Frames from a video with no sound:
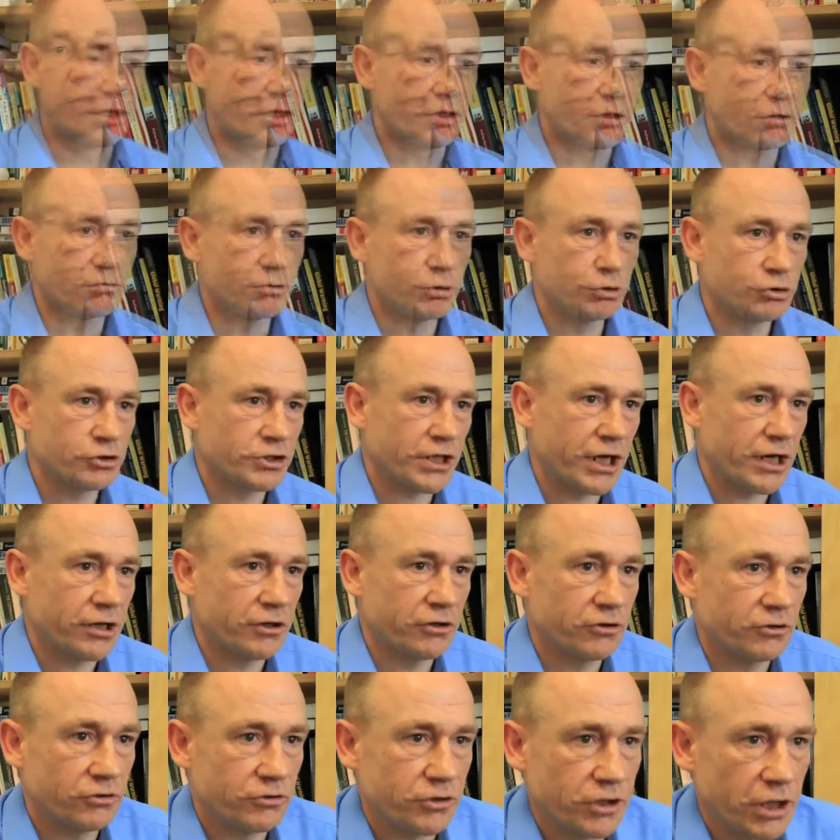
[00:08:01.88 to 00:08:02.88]
The real
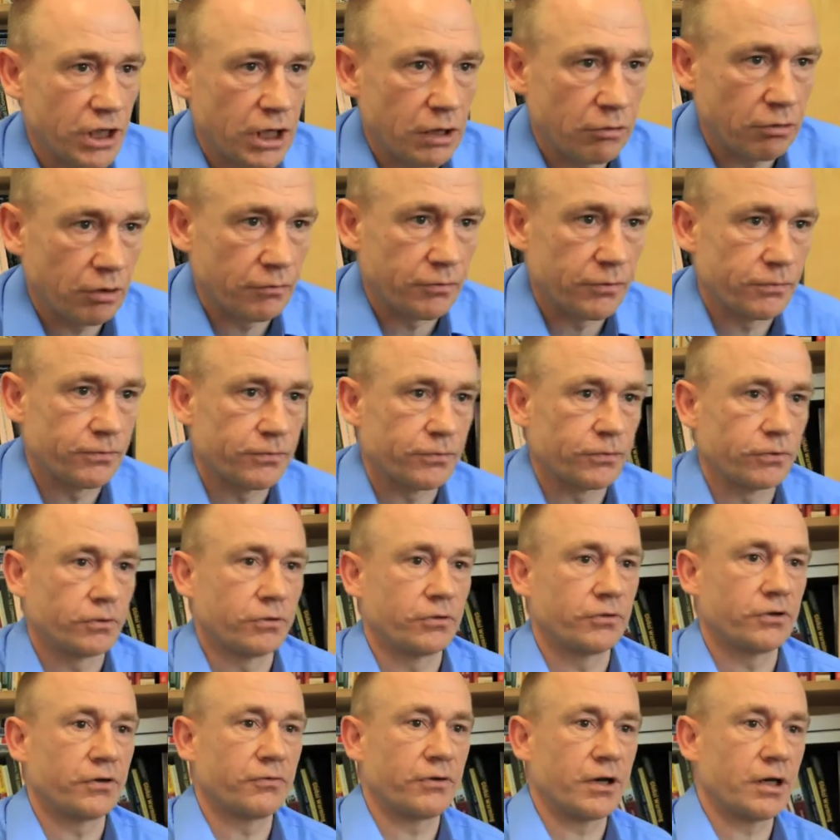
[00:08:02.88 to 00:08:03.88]
challenge, however, for
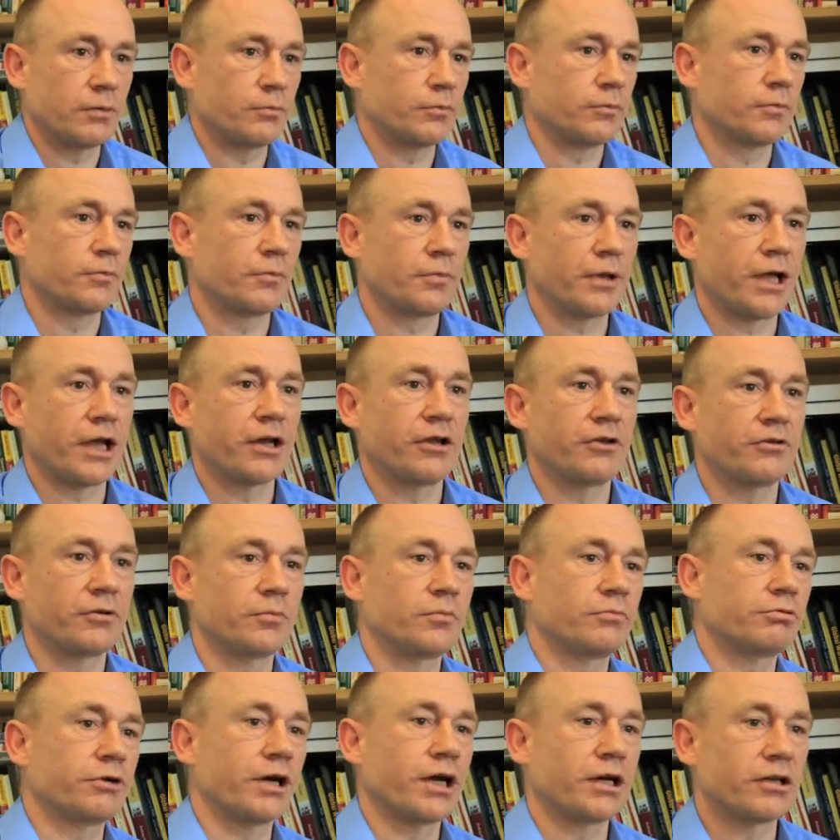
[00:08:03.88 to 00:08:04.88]
development planners
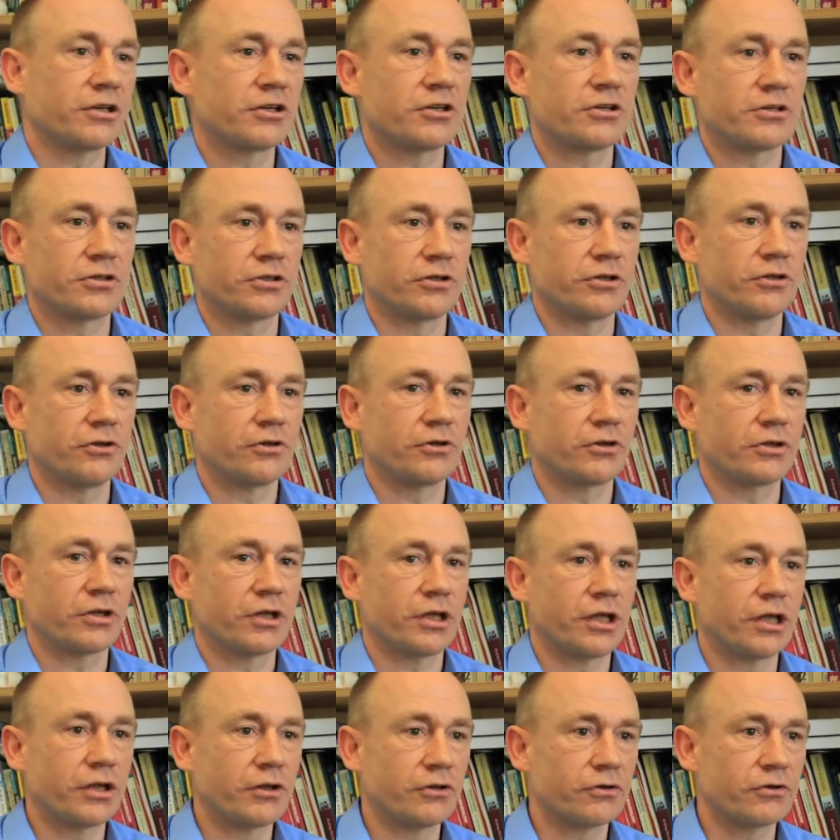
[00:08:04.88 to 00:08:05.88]
and practitioners
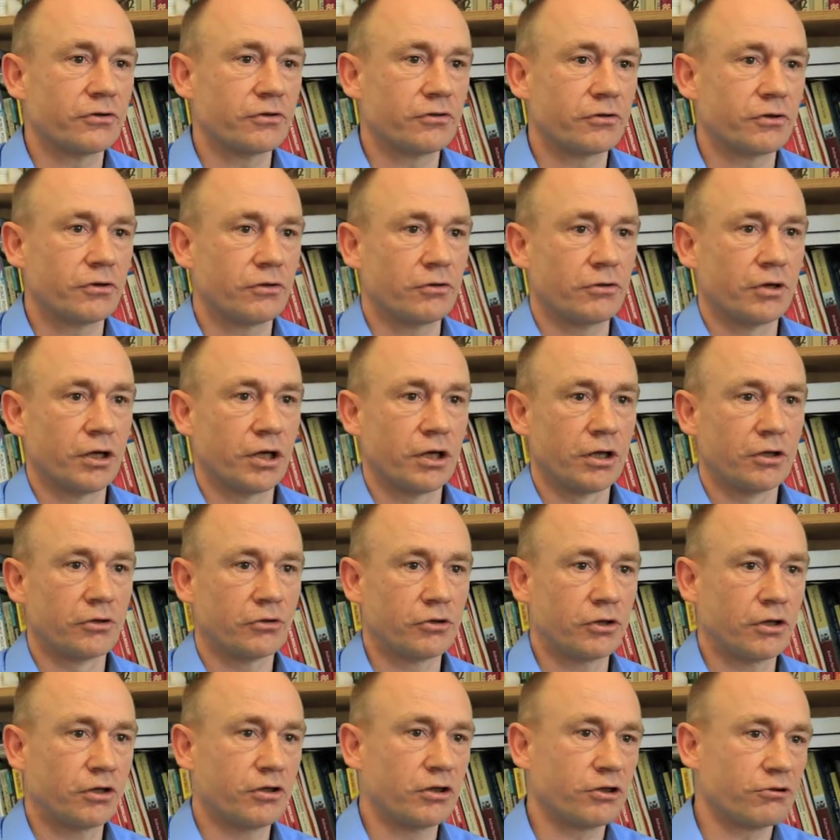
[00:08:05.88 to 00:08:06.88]
is to
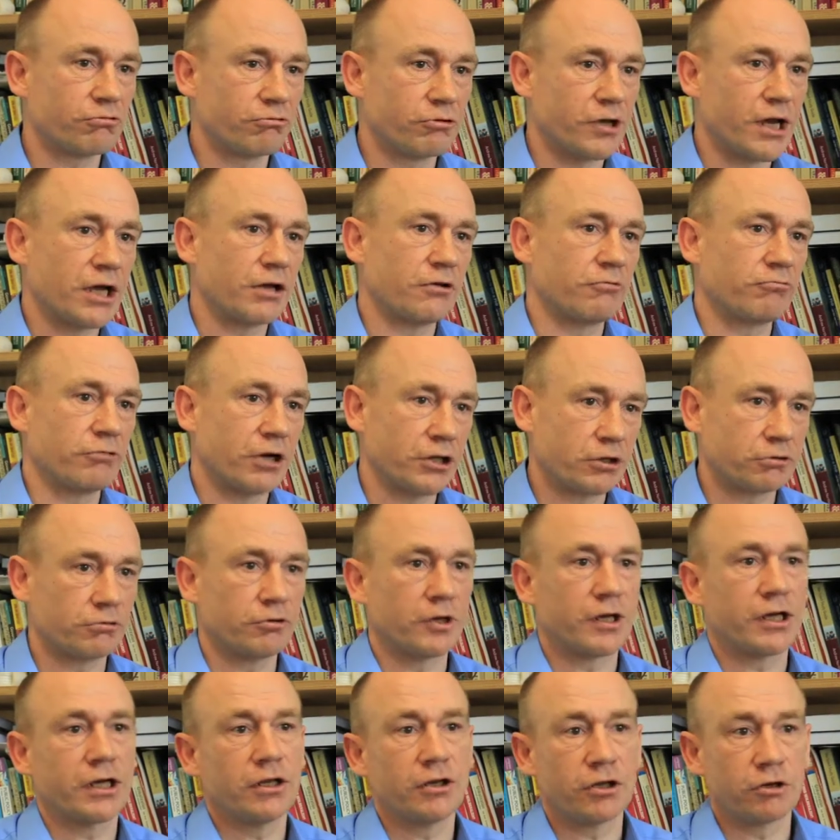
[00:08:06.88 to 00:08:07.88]
turn this re
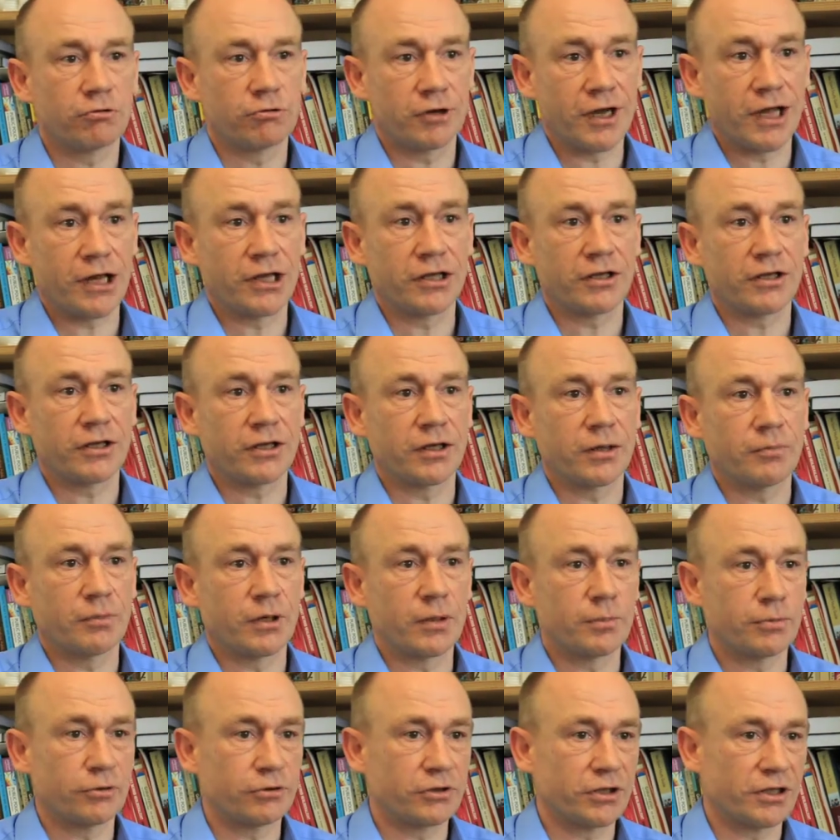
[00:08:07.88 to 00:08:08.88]
rhetoric into reality by
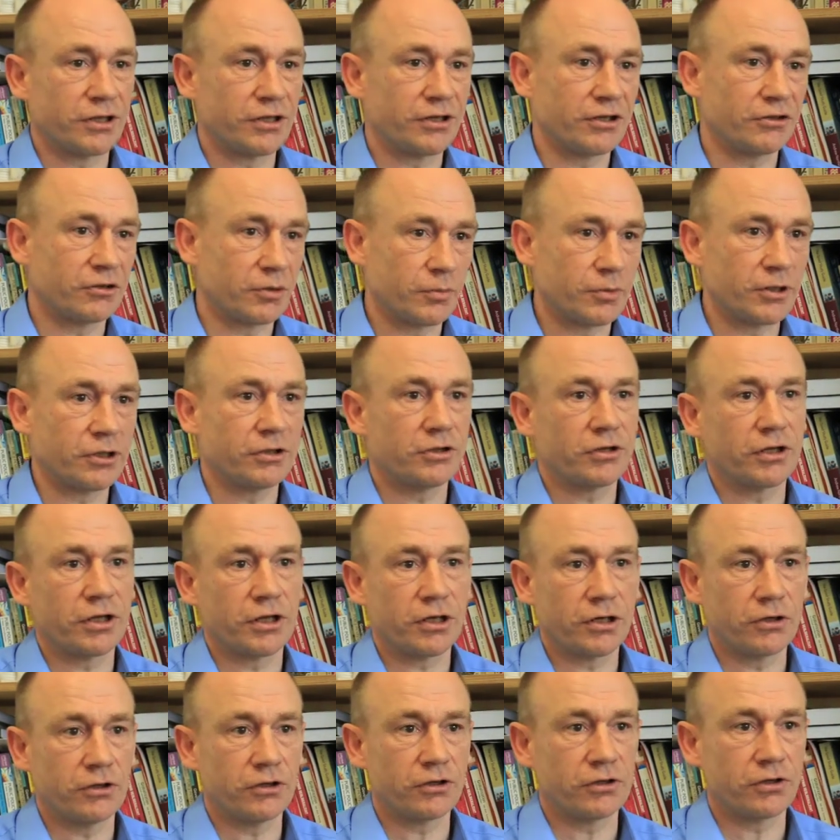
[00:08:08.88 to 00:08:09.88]
putting
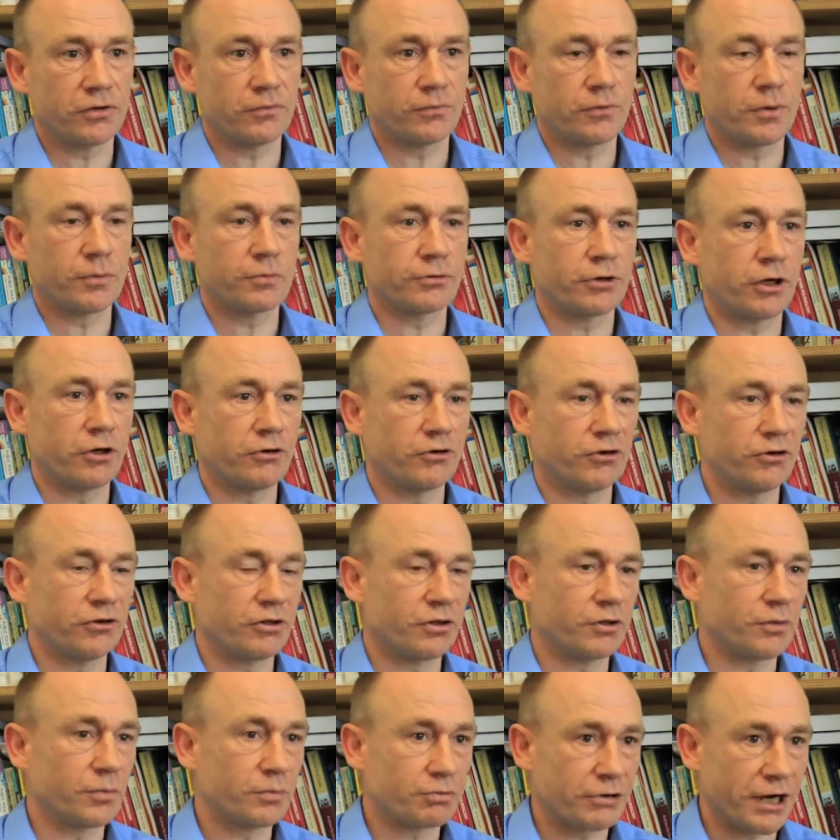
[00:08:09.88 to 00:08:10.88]
disability-inclusive approaches
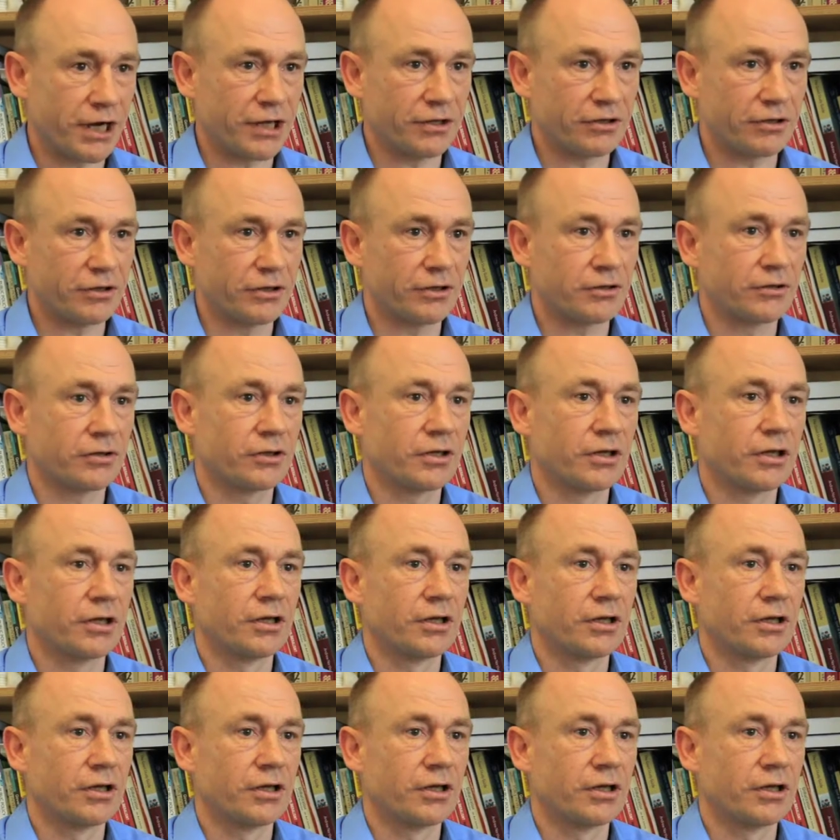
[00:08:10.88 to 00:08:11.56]
into practice